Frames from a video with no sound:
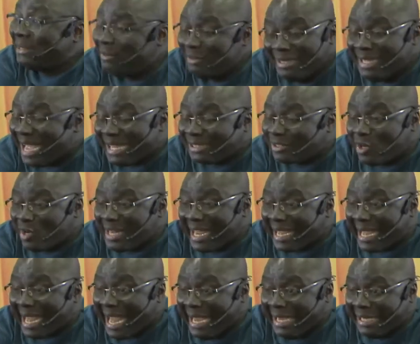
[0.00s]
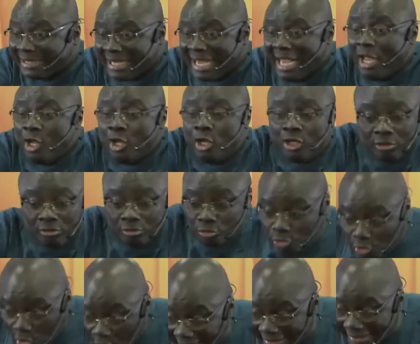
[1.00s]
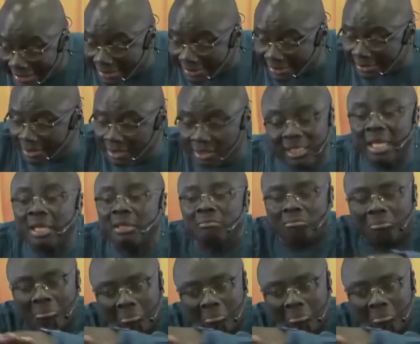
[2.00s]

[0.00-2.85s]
that's not the case. Do this. He said,